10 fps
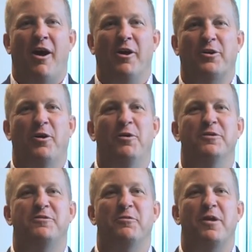Our goal
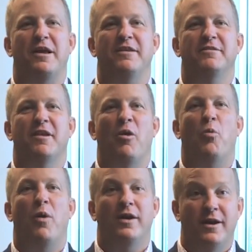is to raise
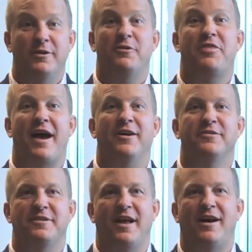
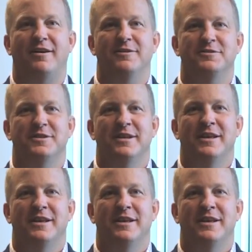$100,000